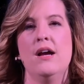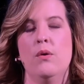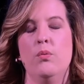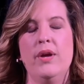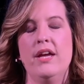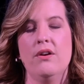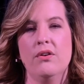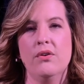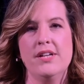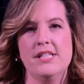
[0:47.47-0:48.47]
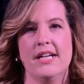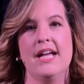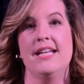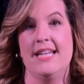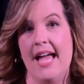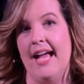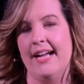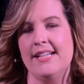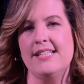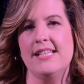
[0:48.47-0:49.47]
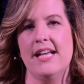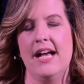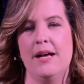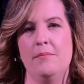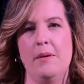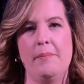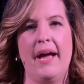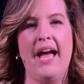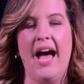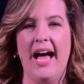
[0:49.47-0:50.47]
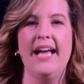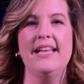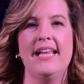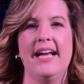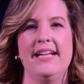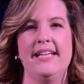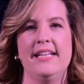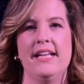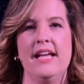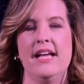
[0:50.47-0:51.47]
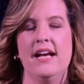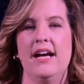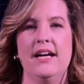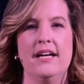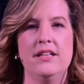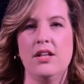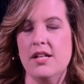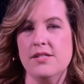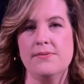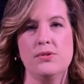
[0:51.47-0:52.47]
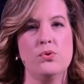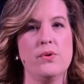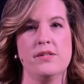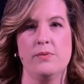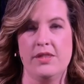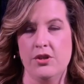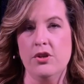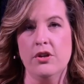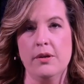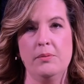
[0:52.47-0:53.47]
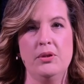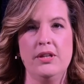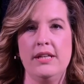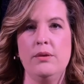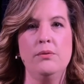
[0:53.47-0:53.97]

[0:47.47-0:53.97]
we are going to connect by highlighting lots of stories within our community,